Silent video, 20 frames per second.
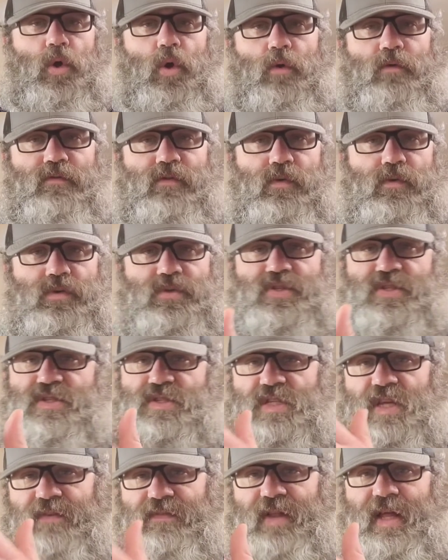ovals and
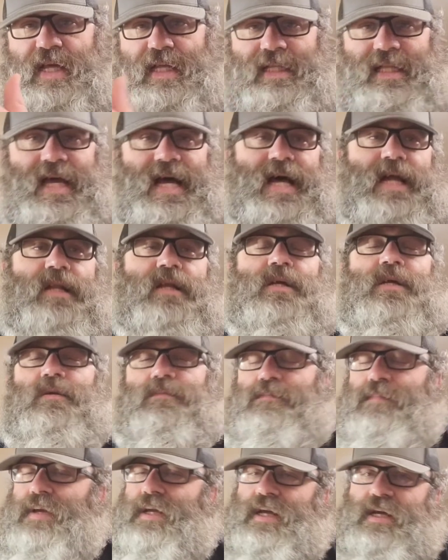stuff like that
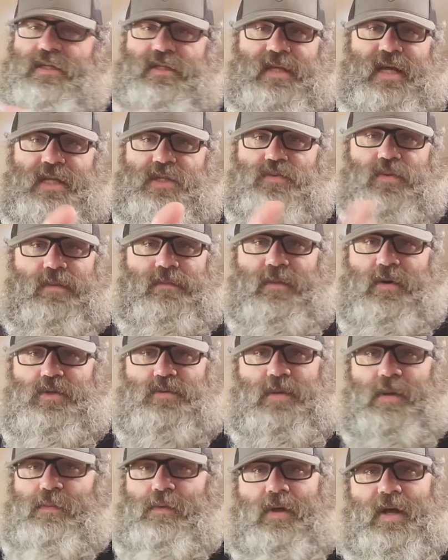because that's what
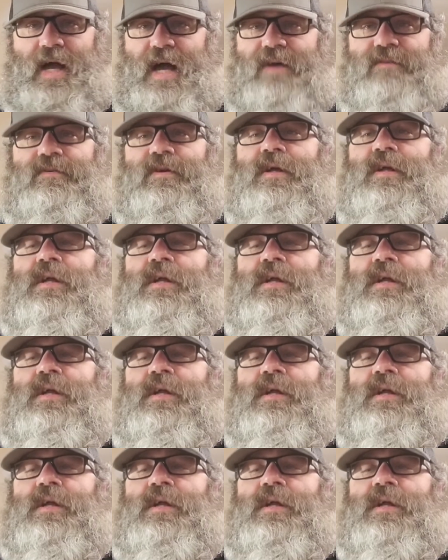most people have.